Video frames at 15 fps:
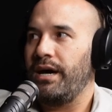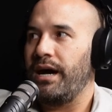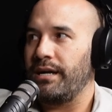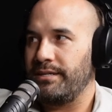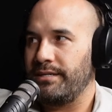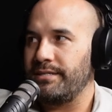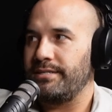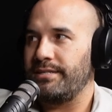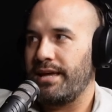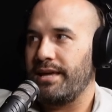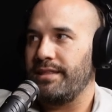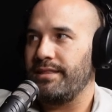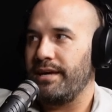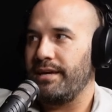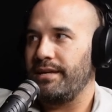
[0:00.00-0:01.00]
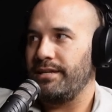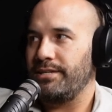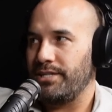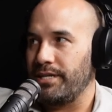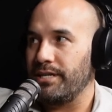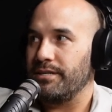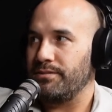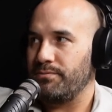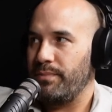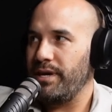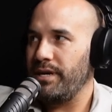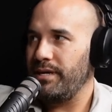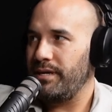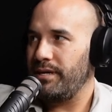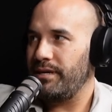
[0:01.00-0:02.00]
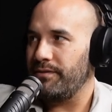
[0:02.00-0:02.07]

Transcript: understand that she is me.